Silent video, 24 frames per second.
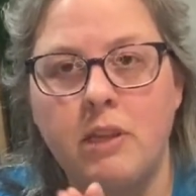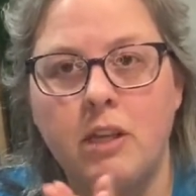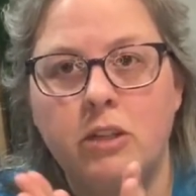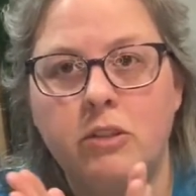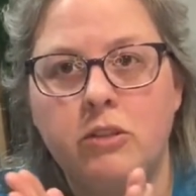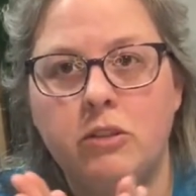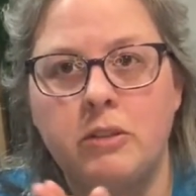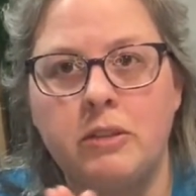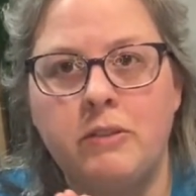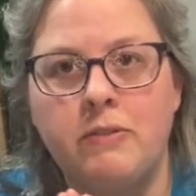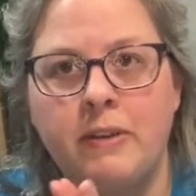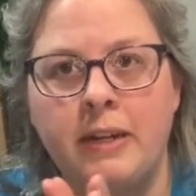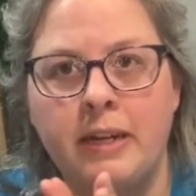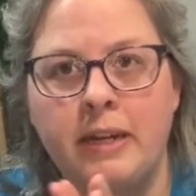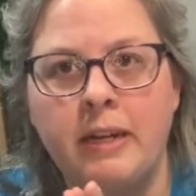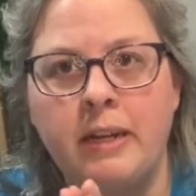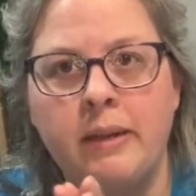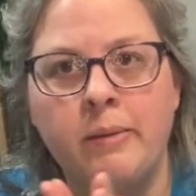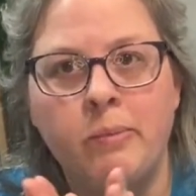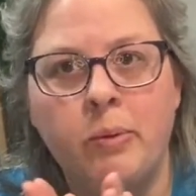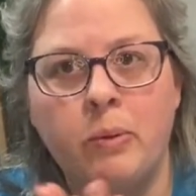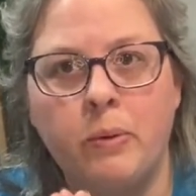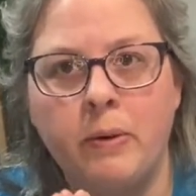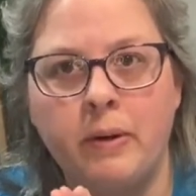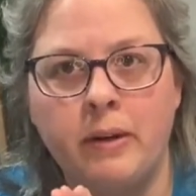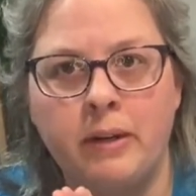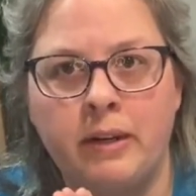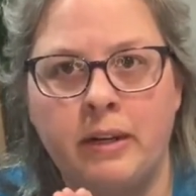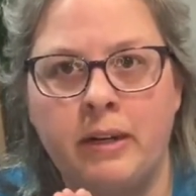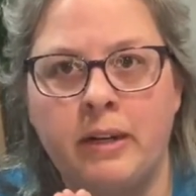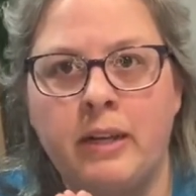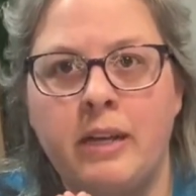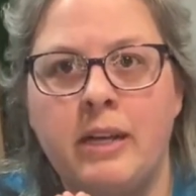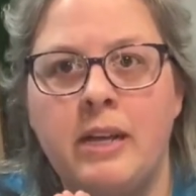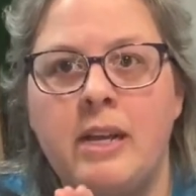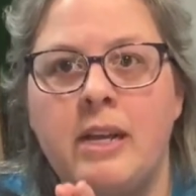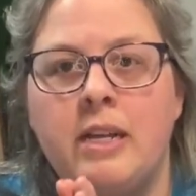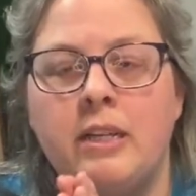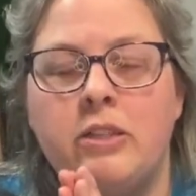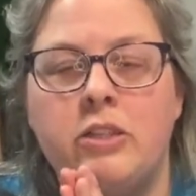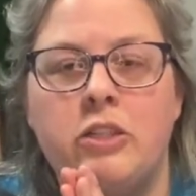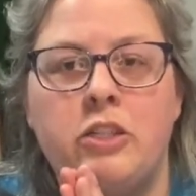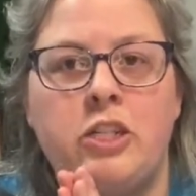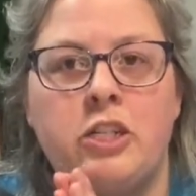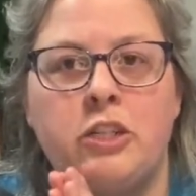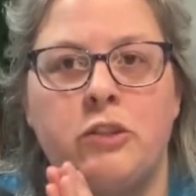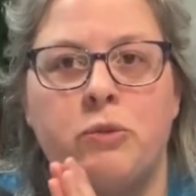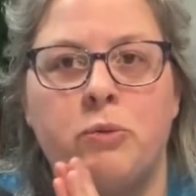So it's very important
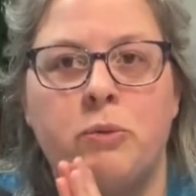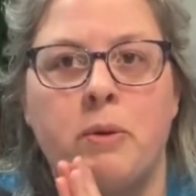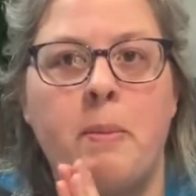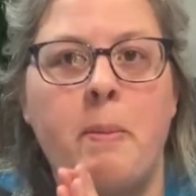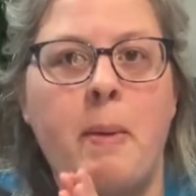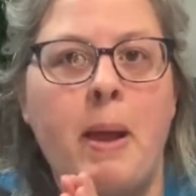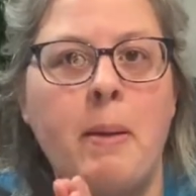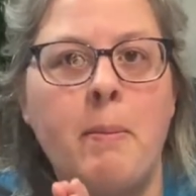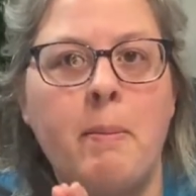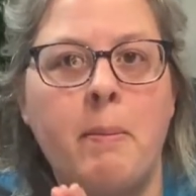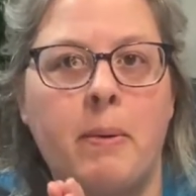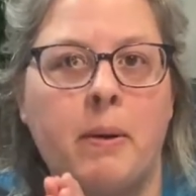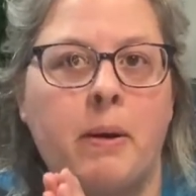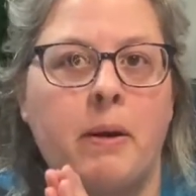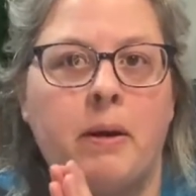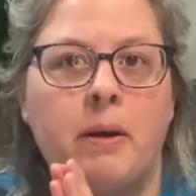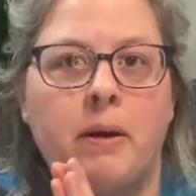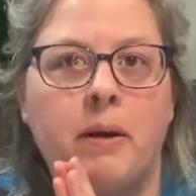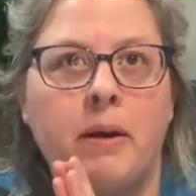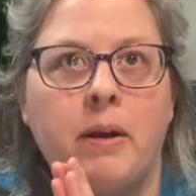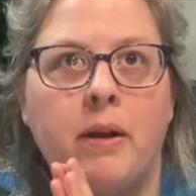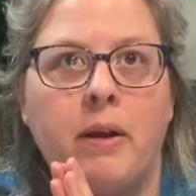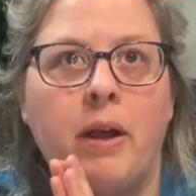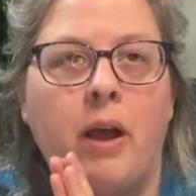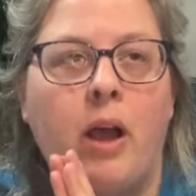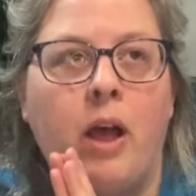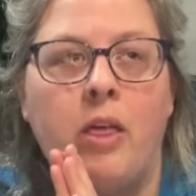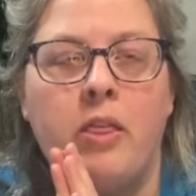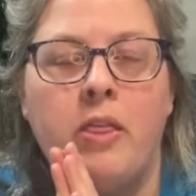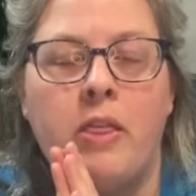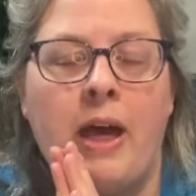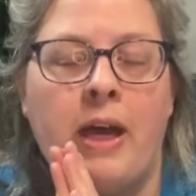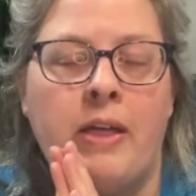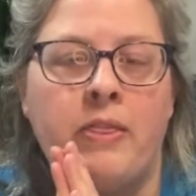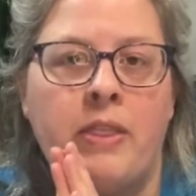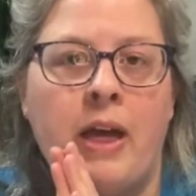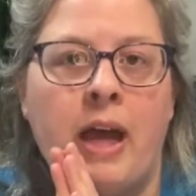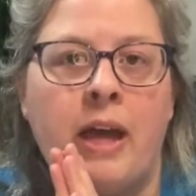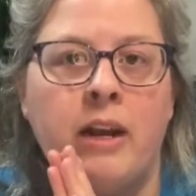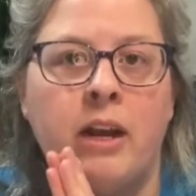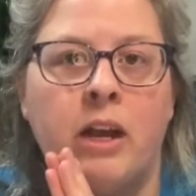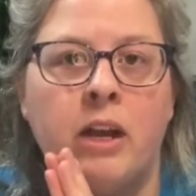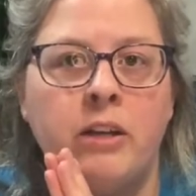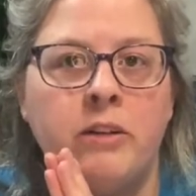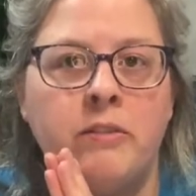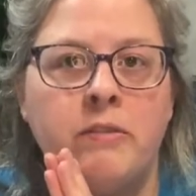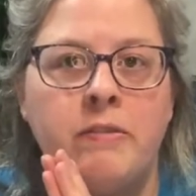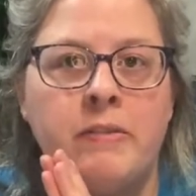to just remember that that
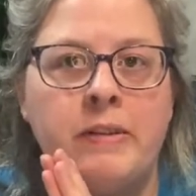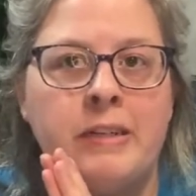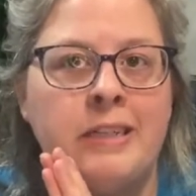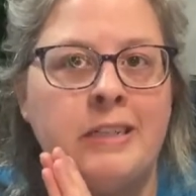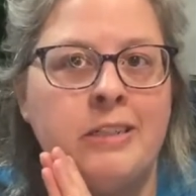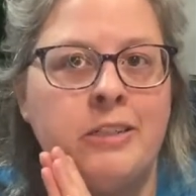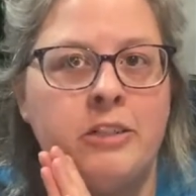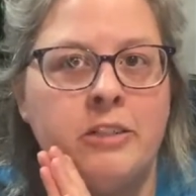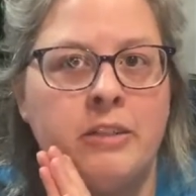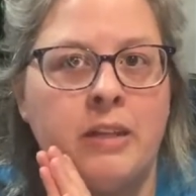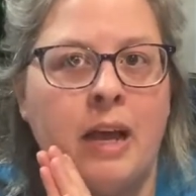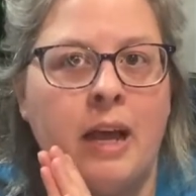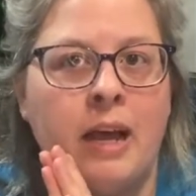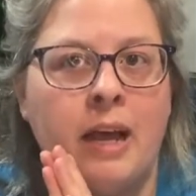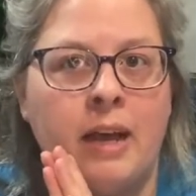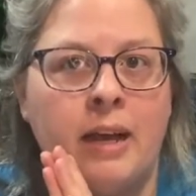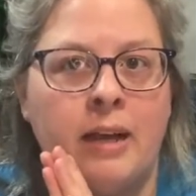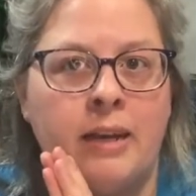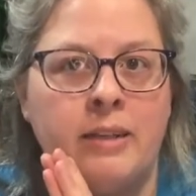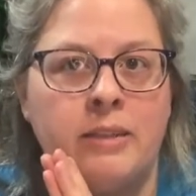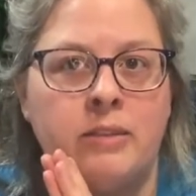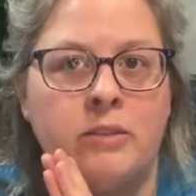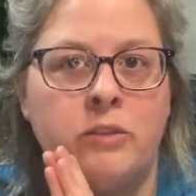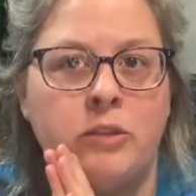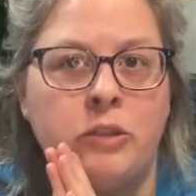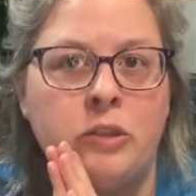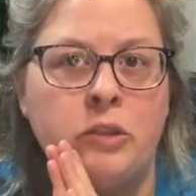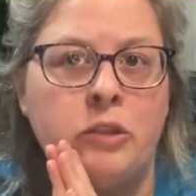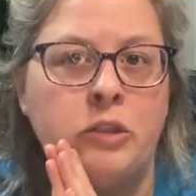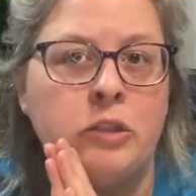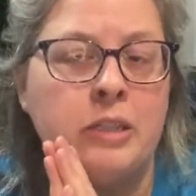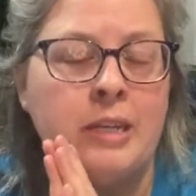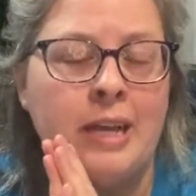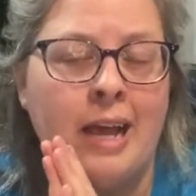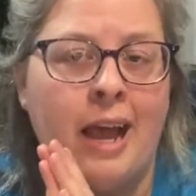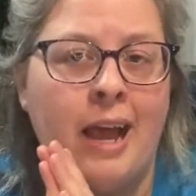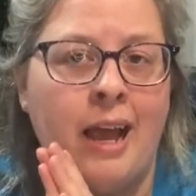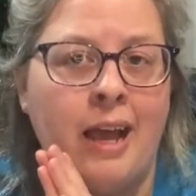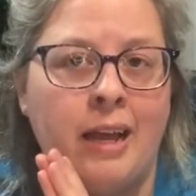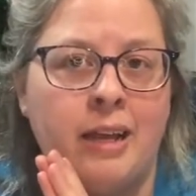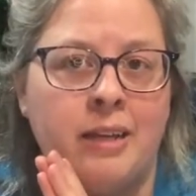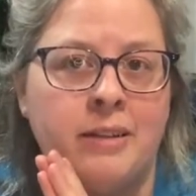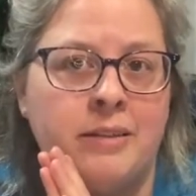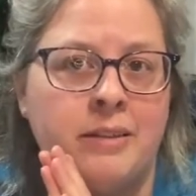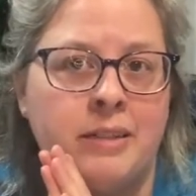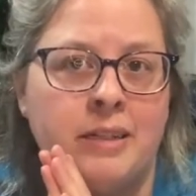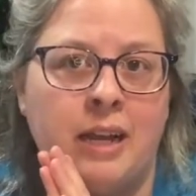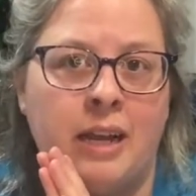unfinished size usually
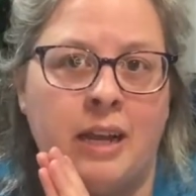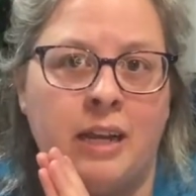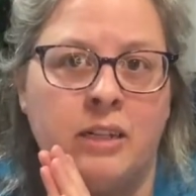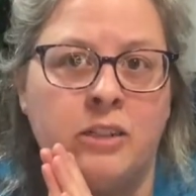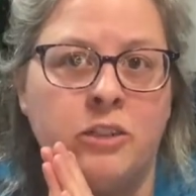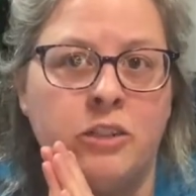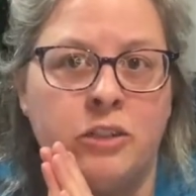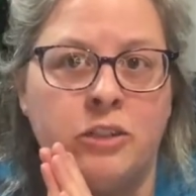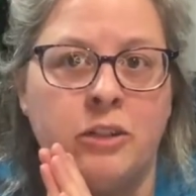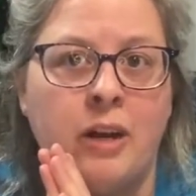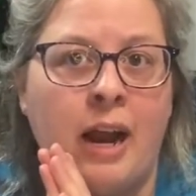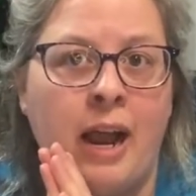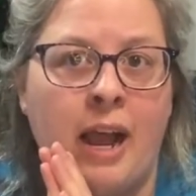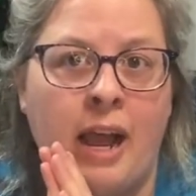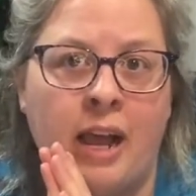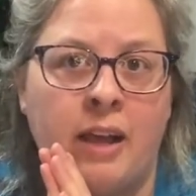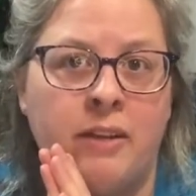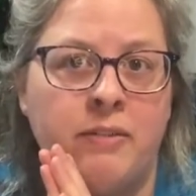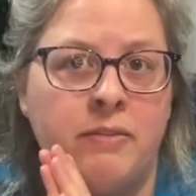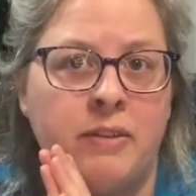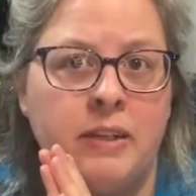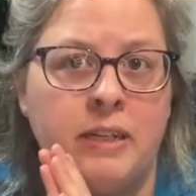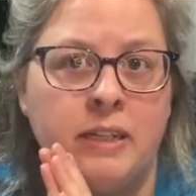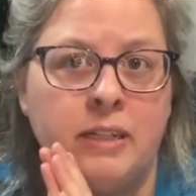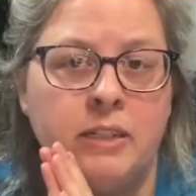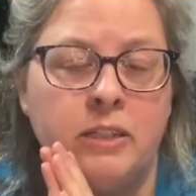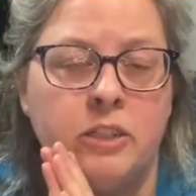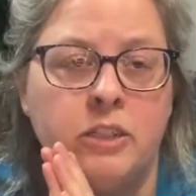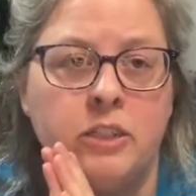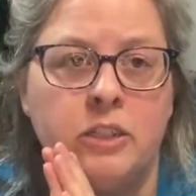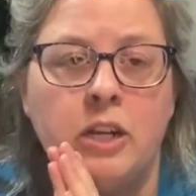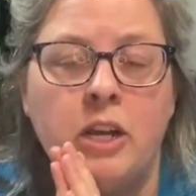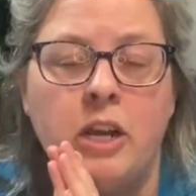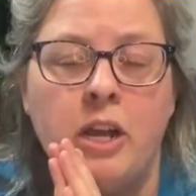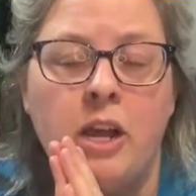has an extra 1/2 inch.